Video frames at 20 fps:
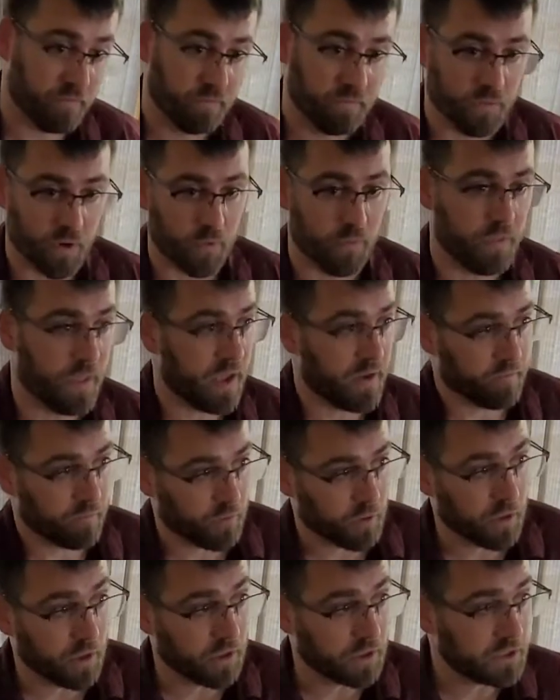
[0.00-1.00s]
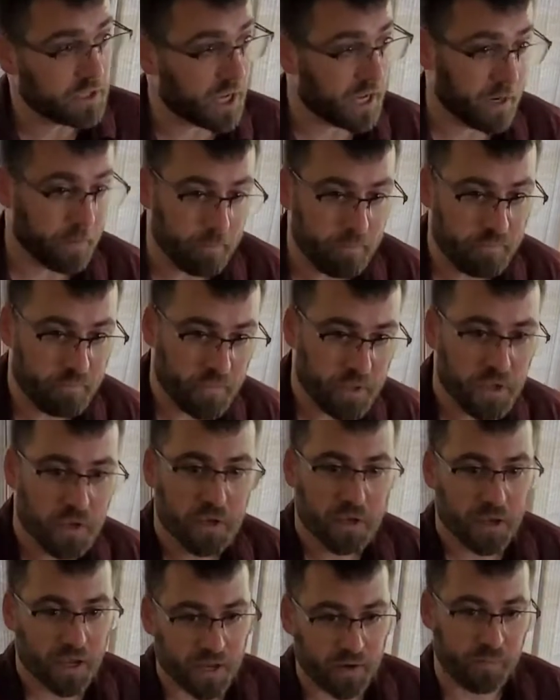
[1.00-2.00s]
of known that for a long time.
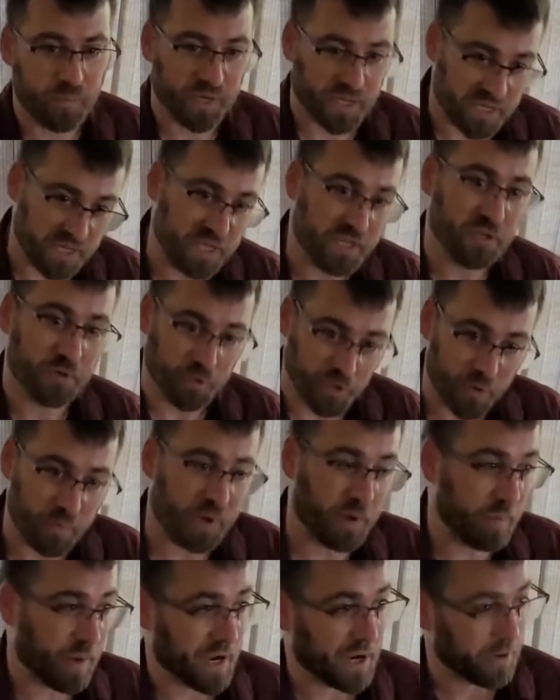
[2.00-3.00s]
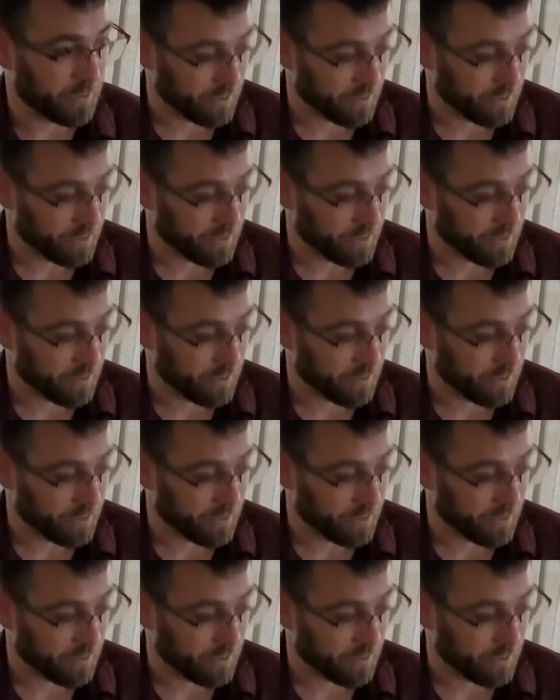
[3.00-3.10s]
And PTs are coming